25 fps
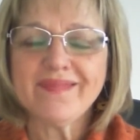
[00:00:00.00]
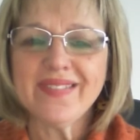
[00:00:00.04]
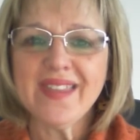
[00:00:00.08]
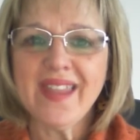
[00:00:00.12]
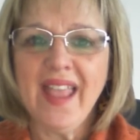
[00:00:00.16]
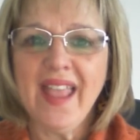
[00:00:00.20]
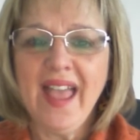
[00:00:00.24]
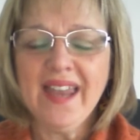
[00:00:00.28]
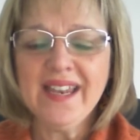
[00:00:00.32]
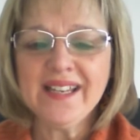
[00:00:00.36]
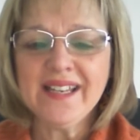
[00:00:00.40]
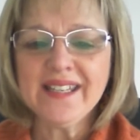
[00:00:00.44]

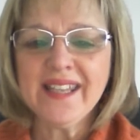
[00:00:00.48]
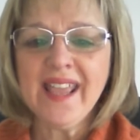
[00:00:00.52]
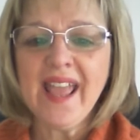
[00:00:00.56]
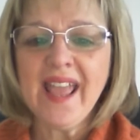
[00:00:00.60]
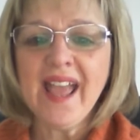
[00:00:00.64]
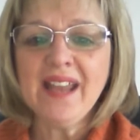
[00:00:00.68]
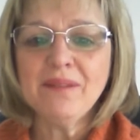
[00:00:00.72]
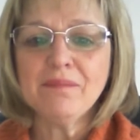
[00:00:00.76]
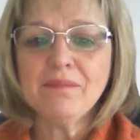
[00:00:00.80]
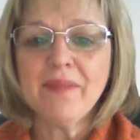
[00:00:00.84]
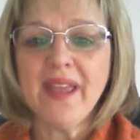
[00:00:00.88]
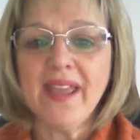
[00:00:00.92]
And it
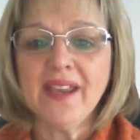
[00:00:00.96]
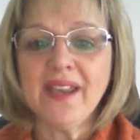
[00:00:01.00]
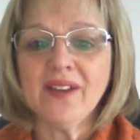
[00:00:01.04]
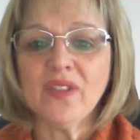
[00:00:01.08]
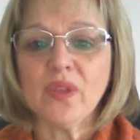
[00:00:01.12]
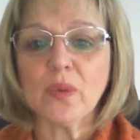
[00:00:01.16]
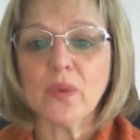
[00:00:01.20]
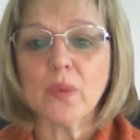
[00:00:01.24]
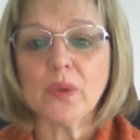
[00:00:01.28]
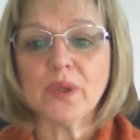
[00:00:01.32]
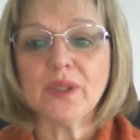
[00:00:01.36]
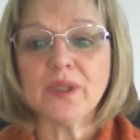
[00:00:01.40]
can make
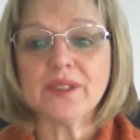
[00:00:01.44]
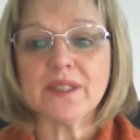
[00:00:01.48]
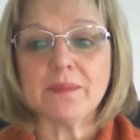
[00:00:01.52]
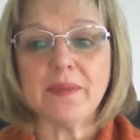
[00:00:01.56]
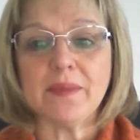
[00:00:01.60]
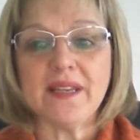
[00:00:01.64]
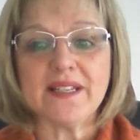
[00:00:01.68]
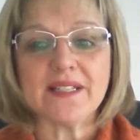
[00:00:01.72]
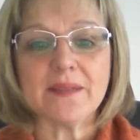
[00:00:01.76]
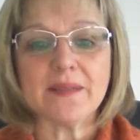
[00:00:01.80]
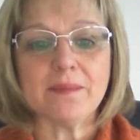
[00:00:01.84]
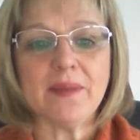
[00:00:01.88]
the world a
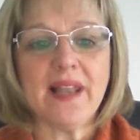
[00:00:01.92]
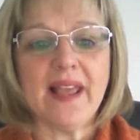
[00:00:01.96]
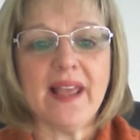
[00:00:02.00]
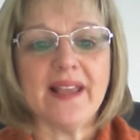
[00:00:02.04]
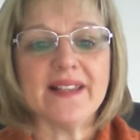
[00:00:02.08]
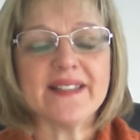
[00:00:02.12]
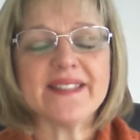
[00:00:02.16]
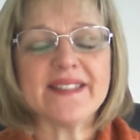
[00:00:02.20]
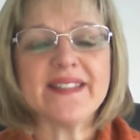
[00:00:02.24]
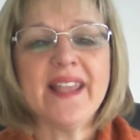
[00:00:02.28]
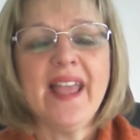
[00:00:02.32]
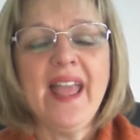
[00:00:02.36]
better
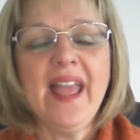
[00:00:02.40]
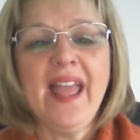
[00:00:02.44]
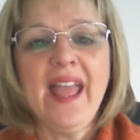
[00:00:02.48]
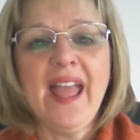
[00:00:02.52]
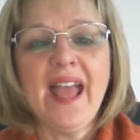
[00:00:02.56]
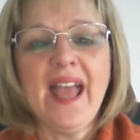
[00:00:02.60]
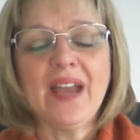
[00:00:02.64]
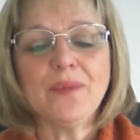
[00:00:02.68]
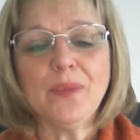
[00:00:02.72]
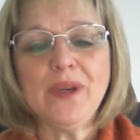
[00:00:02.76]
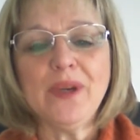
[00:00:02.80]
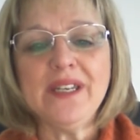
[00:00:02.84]
place.
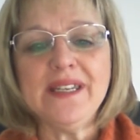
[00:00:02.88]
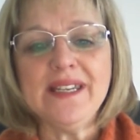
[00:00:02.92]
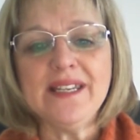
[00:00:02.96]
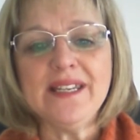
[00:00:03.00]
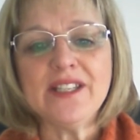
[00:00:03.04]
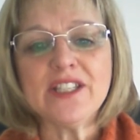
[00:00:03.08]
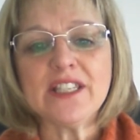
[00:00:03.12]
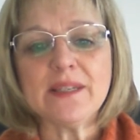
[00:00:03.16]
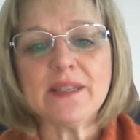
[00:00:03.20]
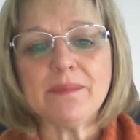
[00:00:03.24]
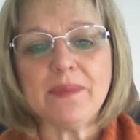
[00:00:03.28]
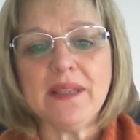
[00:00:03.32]
And we
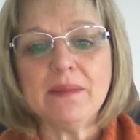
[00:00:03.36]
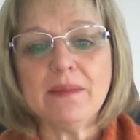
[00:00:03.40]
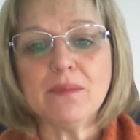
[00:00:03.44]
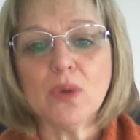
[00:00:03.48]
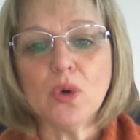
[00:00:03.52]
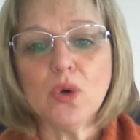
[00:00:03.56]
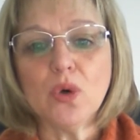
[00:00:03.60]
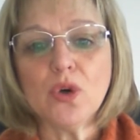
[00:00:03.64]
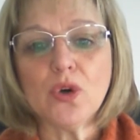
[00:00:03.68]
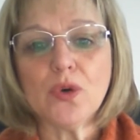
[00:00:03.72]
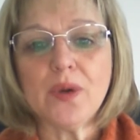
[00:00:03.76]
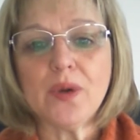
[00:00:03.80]
need to be
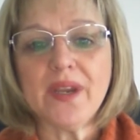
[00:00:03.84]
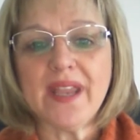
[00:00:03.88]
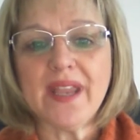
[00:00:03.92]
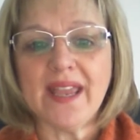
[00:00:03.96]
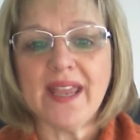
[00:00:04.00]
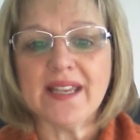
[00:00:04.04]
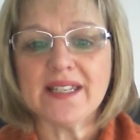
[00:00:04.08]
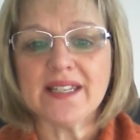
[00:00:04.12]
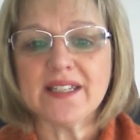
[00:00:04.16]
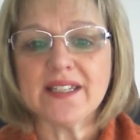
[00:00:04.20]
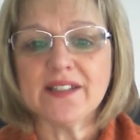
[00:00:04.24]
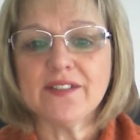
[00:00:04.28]
more
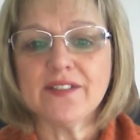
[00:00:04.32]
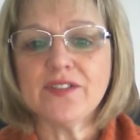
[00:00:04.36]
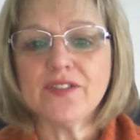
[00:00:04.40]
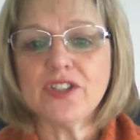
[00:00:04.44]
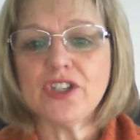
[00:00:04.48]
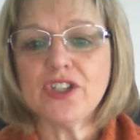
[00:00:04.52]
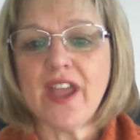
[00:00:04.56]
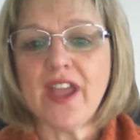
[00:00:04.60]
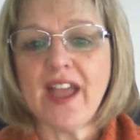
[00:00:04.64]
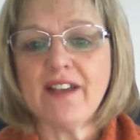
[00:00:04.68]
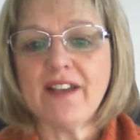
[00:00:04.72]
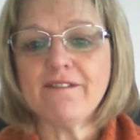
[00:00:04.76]
creative
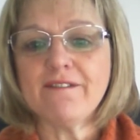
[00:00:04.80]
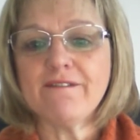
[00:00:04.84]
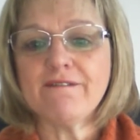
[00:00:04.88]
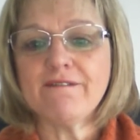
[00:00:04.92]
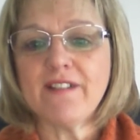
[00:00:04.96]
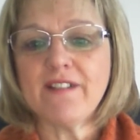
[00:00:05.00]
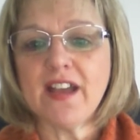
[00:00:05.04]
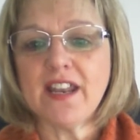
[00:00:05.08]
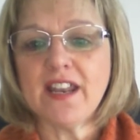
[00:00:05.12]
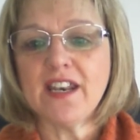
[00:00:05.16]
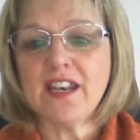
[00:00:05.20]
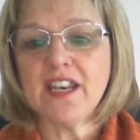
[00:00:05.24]
to have
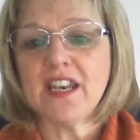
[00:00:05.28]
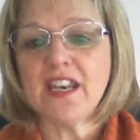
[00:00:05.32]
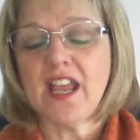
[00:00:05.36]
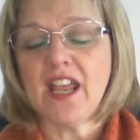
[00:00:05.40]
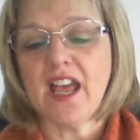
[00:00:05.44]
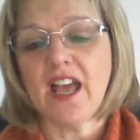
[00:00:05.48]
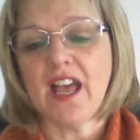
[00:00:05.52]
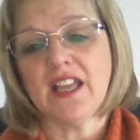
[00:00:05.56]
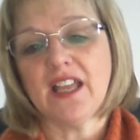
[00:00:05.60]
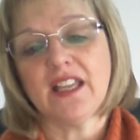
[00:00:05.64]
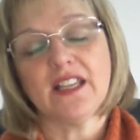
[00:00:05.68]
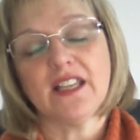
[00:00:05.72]
fun
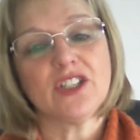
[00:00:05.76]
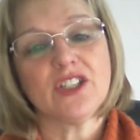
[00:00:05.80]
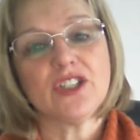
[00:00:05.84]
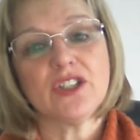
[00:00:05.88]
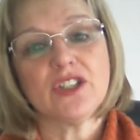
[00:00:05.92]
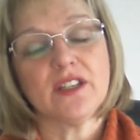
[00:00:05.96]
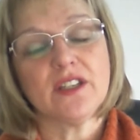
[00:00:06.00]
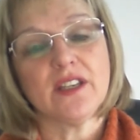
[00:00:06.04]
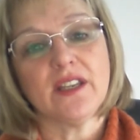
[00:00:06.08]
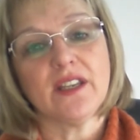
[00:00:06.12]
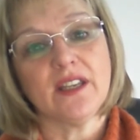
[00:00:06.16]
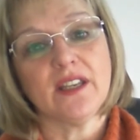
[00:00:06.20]

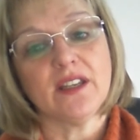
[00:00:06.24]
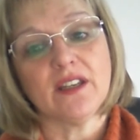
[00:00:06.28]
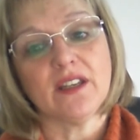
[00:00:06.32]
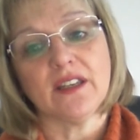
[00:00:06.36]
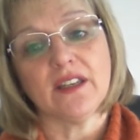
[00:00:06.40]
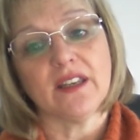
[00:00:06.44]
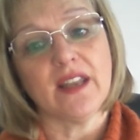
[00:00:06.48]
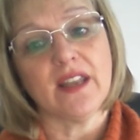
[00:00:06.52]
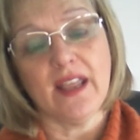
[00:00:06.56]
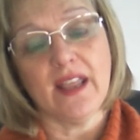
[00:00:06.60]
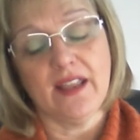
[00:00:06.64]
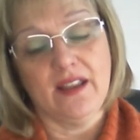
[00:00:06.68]

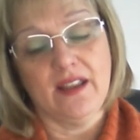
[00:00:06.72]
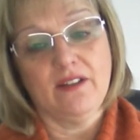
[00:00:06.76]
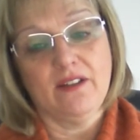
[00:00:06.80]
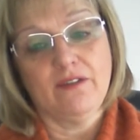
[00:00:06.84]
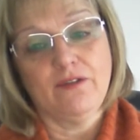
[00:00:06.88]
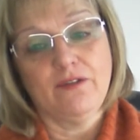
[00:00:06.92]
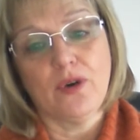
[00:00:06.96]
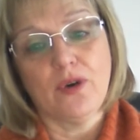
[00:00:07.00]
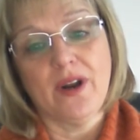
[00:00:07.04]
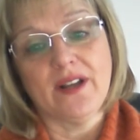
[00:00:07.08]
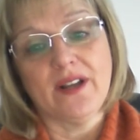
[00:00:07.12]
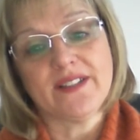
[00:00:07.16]
in,
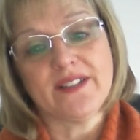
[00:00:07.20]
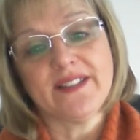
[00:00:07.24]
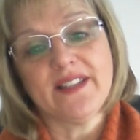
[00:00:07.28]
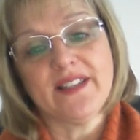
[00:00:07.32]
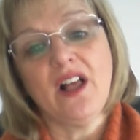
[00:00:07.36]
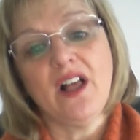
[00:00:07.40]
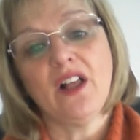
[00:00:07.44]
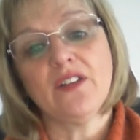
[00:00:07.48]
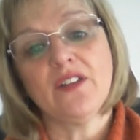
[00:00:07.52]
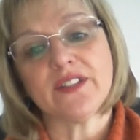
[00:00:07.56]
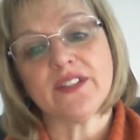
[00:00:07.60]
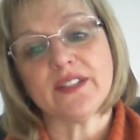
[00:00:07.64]
for
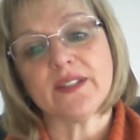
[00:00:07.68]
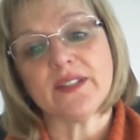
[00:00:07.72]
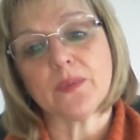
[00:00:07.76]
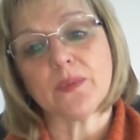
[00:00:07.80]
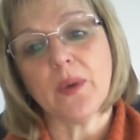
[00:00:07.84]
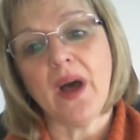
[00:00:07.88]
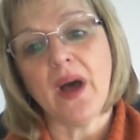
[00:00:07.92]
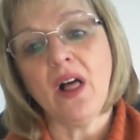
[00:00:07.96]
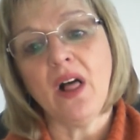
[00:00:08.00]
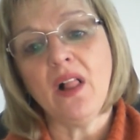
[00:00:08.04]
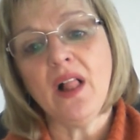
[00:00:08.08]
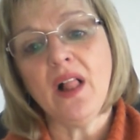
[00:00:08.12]
ourselves as
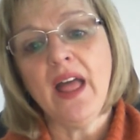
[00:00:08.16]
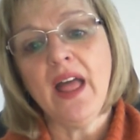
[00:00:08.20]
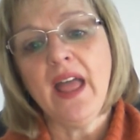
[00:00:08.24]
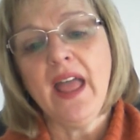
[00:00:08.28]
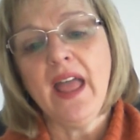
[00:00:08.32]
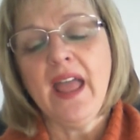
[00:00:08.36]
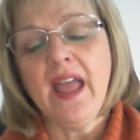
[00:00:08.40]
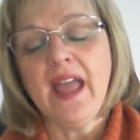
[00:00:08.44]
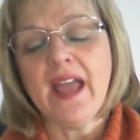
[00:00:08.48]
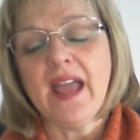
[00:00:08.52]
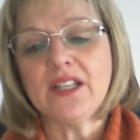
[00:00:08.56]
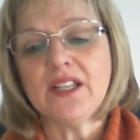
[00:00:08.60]
well
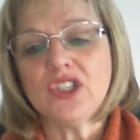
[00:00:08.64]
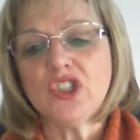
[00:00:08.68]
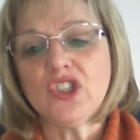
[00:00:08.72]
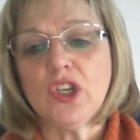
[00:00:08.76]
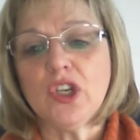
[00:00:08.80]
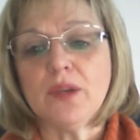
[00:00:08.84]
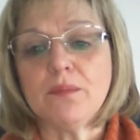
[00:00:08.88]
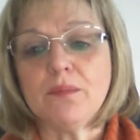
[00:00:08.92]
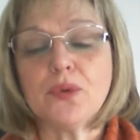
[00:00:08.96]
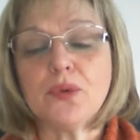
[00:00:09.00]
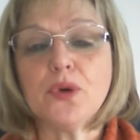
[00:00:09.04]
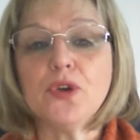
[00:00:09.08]
and to
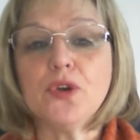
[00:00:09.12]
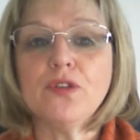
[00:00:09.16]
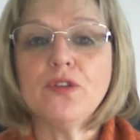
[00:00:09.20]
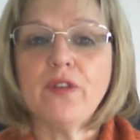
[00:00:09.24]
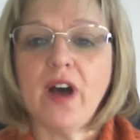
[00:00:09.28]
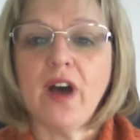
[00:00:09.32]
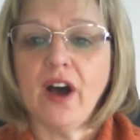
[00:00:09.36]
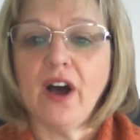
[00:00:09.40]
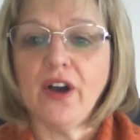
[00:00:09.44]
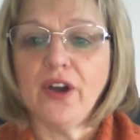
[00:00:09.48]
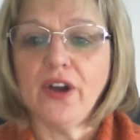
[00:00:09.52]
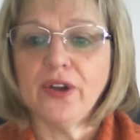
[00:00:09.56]
improve
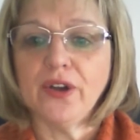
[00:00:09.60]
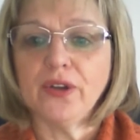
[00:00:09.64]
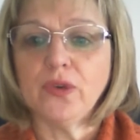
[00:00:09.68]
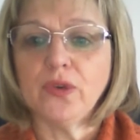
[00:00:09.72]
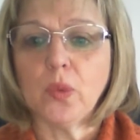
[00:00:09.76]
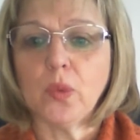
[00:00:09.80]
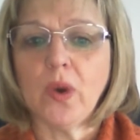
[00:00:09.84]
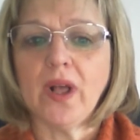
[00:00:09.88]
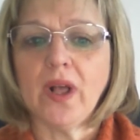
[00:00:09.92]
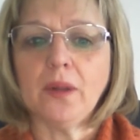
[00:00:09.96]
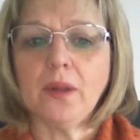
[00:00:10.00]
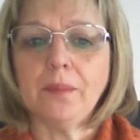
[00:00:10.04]
our own
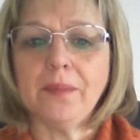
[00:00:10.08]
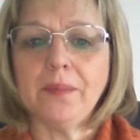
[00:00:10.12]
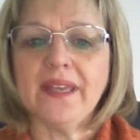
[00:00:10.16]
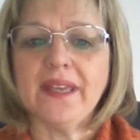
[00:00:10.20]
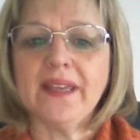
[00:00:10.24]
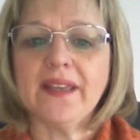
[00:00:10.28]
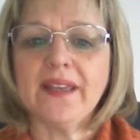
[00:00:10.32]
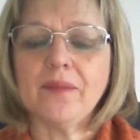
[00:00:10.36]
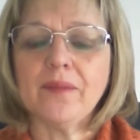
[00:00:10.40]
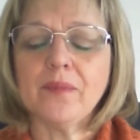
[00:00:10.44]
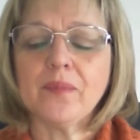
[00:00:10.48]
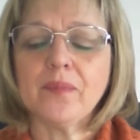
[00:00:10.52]
well
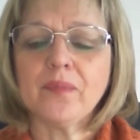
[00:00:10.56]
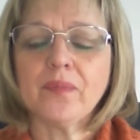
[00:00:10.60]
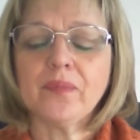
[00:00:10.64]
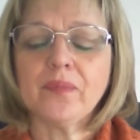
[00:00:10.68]
being.